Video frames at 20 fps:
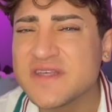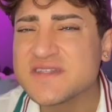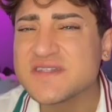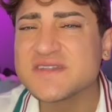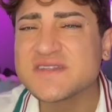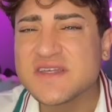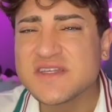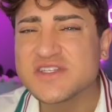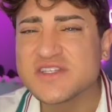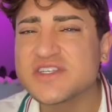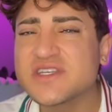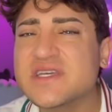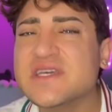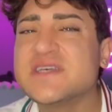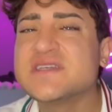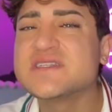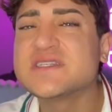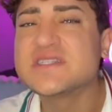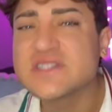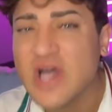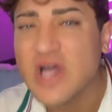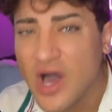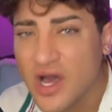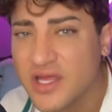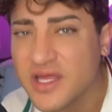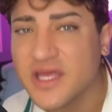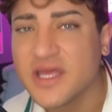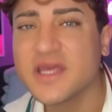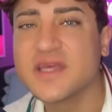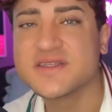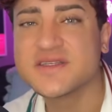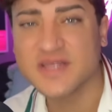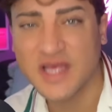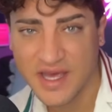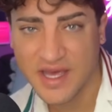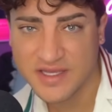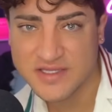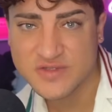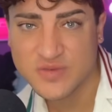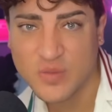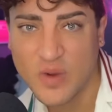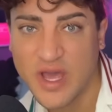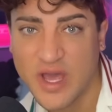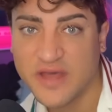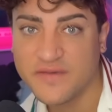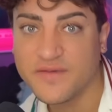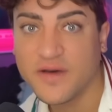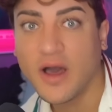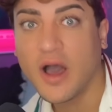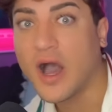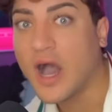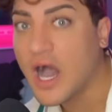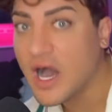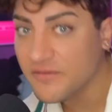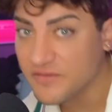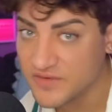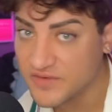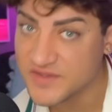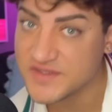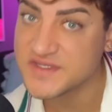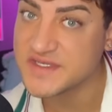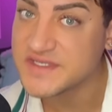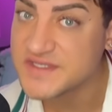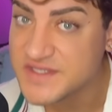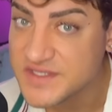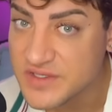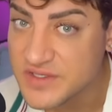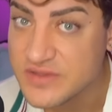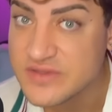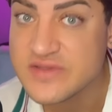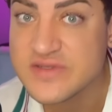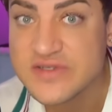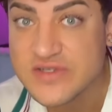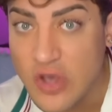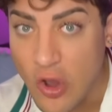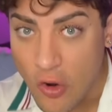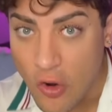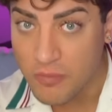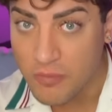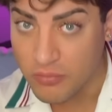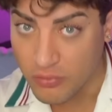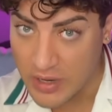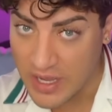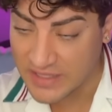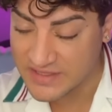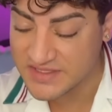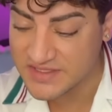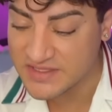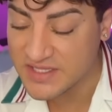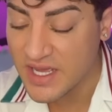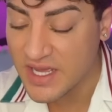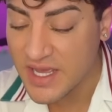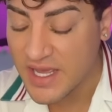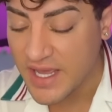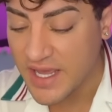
he's essentially stalking his ex-wife, obviously still so pressed,